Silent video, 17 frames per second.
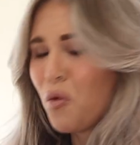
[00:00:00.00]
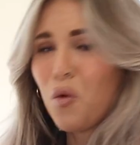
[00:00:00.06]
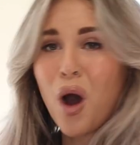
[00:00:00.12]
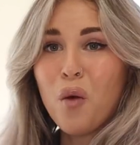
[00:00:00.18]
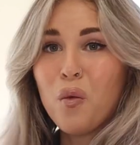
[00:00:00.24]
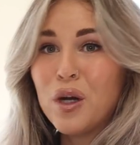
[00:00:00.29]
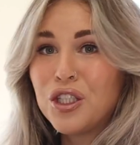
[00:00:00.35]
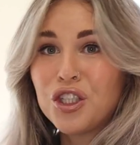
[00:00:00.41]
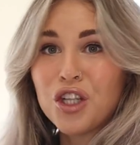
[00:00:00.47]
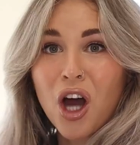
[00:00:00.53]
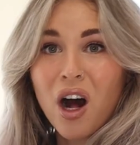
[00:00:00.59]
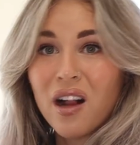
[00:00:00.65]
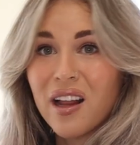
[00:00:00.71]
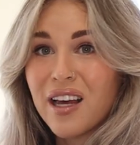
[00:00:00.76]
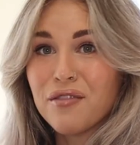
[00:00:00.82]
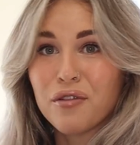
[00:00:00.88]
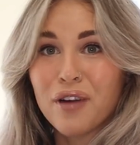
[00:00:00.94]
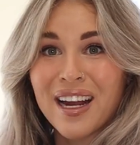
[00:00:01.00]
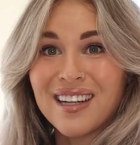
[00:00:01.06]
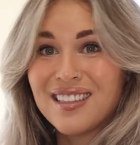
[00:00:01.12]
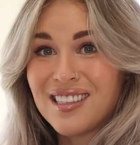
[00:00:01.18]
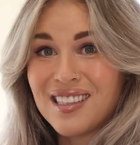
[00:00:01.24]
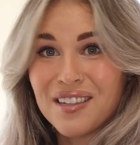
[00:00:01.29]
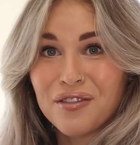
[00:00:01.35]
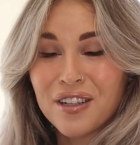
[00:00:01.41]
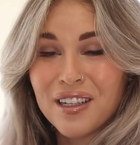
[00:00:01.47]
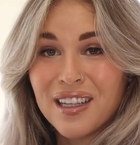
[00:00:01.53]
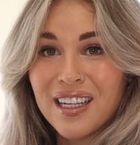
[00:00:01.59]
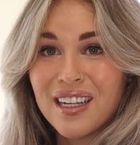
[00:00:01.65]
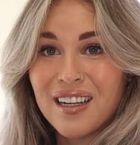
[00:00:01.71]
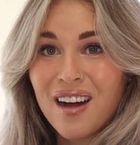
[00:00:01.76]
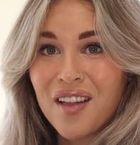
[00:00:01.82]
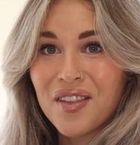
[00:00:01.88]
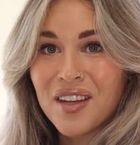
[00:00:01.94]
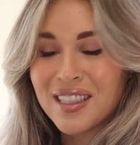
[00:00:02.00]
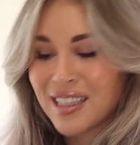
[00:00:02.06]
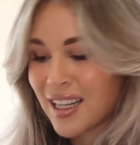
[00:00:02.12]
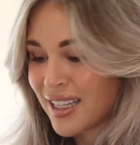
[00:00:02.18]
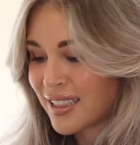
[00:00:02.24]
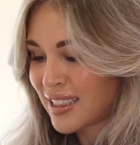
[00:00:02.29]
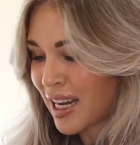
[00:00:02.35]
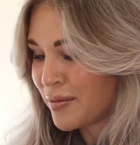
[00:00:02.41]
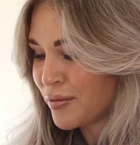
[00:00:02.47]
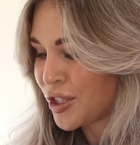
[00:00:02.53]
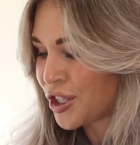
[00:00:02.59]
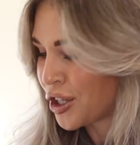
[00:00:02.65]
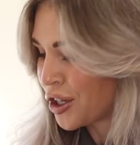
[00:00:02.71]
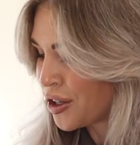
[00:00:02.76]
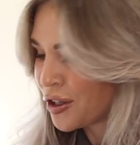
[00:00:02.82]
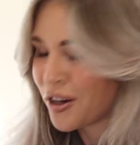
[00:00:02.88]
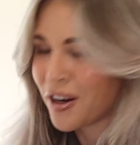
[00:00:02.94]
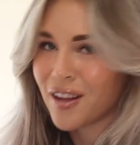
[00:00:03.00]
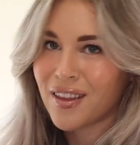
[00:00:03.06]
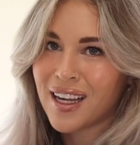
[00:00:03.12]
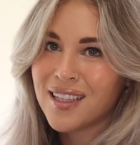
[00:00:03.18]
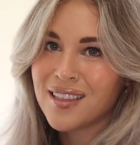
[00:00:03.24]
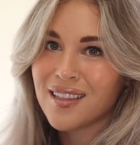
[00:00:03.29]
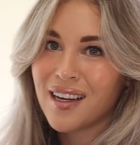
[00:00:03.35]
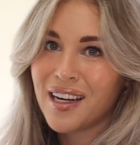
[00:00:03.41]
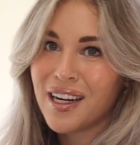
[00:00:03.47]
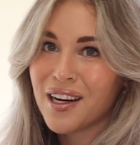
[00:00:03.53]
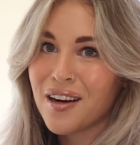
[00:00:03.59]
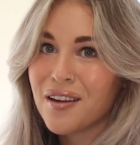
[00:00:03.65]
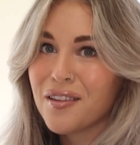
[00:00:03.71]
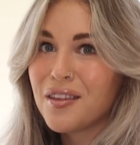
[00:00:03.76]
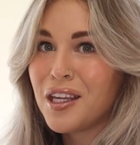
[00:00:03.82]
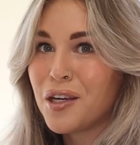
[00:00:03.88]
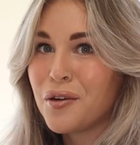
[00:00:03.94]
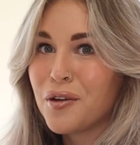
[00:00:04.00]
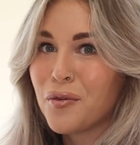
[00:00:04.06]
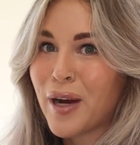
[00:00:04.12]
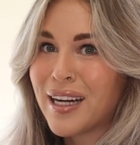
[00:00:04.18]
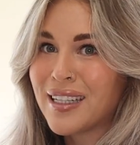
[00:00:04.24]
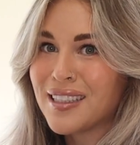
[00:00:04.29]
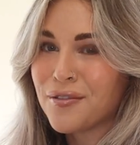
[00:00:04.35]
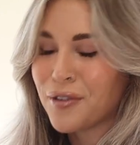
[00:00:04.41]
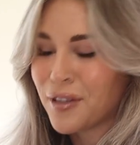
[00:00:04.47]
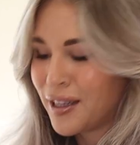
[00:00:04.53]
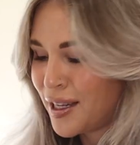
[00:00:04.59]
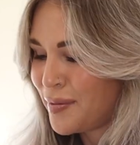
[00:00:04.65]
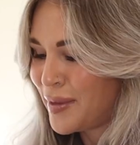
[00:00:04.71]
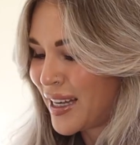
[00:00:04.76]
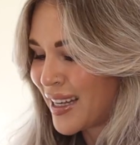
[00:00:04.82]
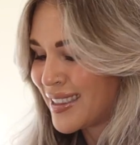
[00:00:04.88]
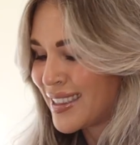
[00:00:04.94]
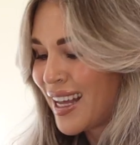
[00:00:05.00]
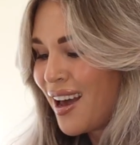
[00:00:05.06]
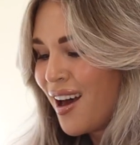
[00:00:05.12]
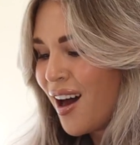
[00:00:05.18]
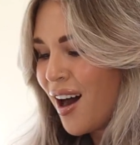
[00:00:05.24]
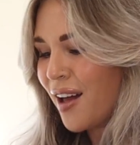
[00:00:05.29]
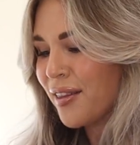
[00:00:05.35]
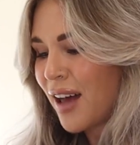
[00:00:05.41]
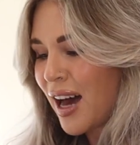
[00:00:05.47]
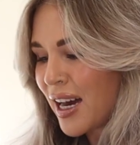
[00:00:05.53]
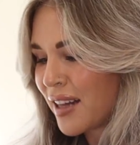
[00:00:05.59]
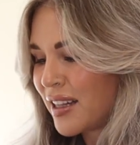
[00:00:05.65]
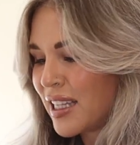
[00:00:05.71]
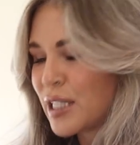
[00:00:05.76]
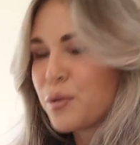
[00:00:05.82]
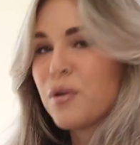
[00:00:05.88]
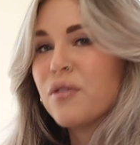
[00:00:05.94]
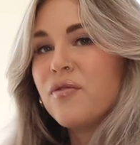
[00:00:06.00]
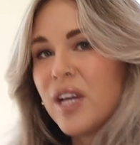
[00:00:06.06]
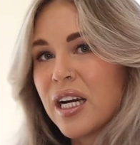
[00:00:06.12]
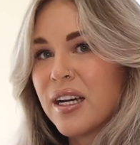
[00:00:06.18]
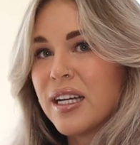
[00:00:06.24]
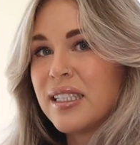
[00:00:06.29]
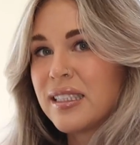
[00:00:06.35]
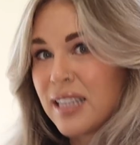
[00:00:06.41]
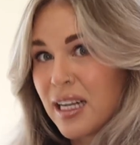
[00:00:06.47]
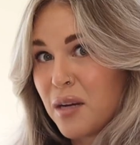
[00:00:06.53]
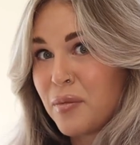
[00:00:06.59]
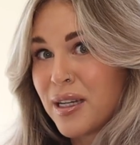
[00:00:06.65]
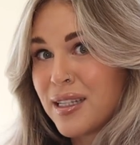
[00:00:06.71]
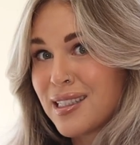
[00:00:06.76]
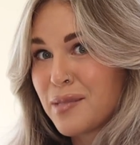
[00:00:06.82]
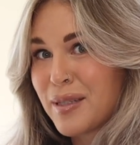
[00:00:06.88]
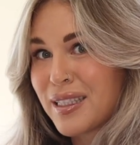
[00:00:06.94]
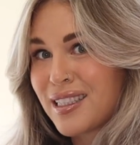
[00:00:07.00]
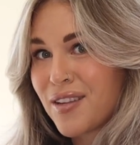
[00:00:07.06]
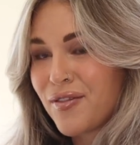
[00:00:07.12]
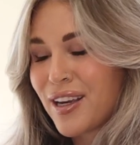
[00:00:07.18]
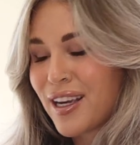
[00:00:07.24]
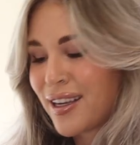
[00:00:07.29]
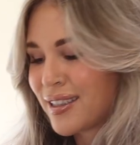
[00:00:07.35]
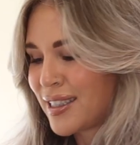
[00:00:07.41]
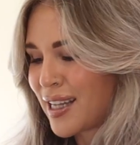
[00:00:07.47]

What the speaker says: What would y'all have ranked differently on this list? I'm sure there are things on here that you would rank differently, because a lot of these were very Cinnabun specific.